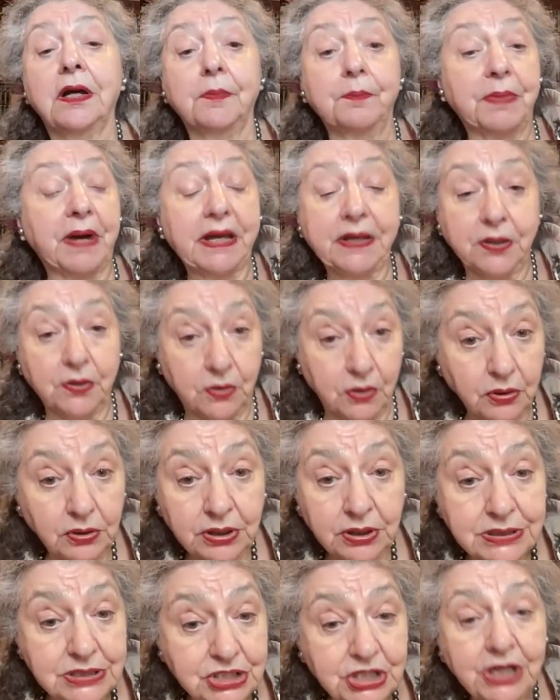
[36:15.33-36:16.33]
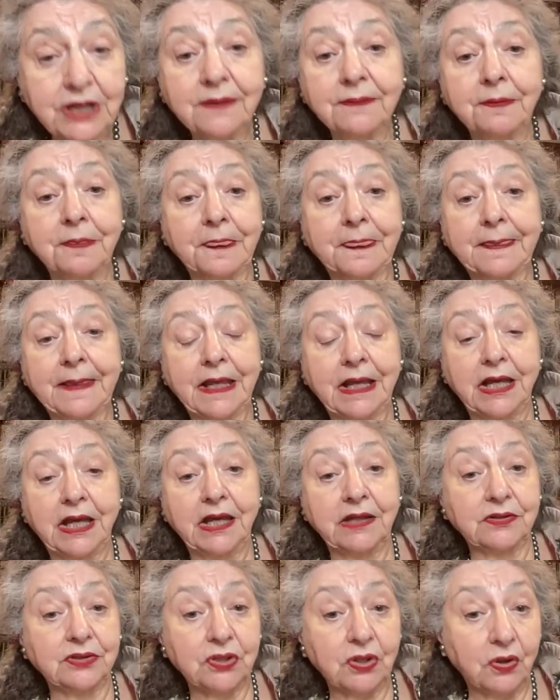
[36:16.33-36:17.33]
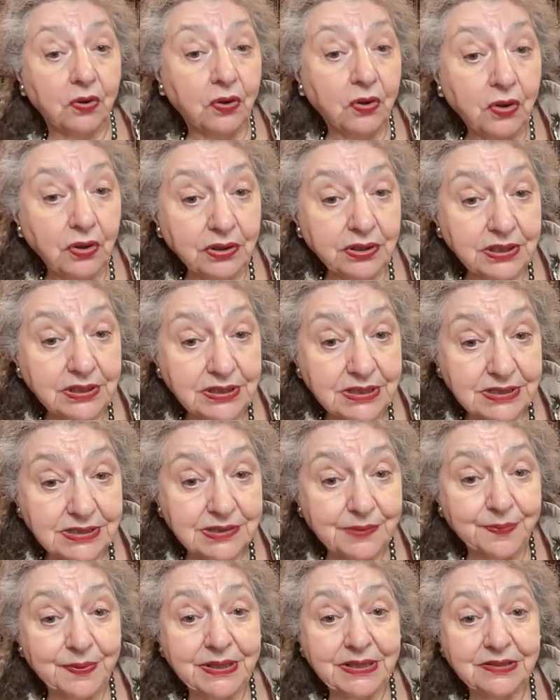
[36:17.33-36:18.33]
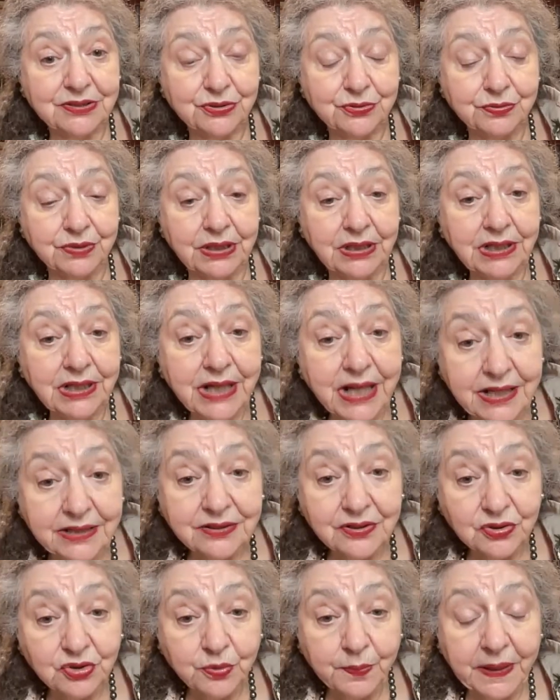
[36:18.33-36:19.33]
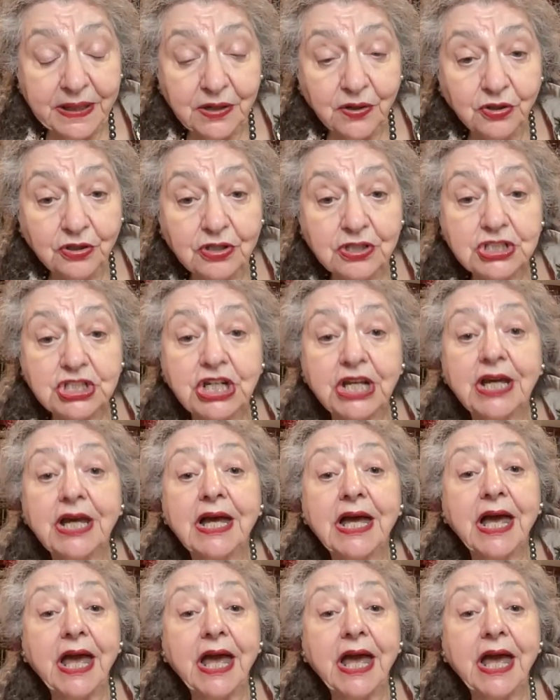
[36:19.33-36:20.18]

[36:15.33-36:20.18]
biology, and all the disciplines related to biology,